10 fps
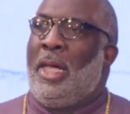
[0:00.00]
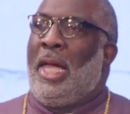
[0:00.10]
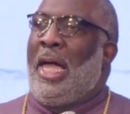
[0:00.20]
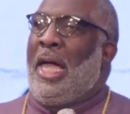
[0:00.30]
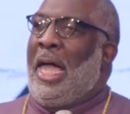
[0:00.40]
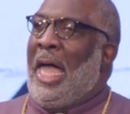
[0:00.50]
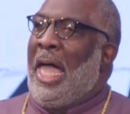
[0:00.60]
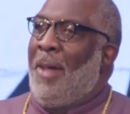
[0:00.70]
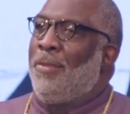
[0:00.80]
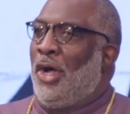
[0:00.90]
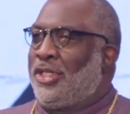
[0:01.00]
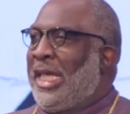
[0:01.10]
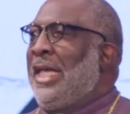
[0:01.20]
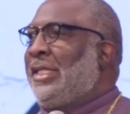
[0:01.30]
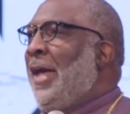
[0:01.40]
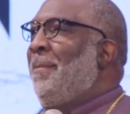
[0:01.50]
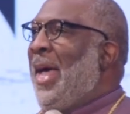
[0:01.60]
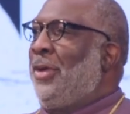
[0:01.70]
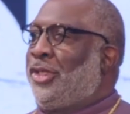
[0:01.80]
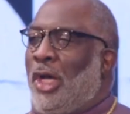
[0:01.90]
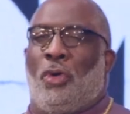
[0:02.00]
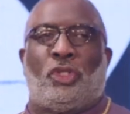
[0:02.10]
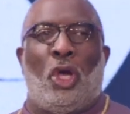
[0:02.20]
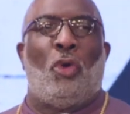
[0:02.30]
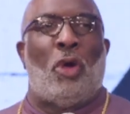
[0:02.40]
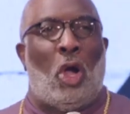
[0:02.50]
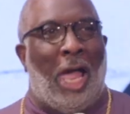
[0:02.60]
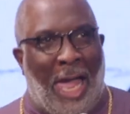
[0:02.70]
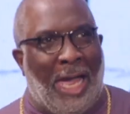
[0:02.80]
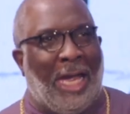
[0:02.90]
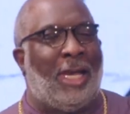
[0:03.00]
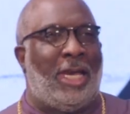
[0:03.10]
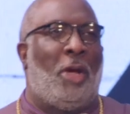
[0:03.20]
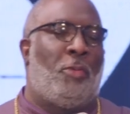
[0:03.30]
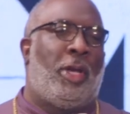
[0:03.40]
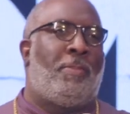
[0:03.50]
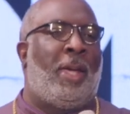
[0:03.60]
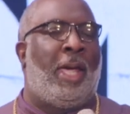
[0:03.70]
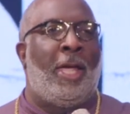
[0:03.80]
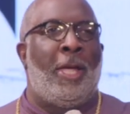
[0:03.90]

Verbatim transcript: Uh, I, I'm going to say something else, so, so hang in there with me.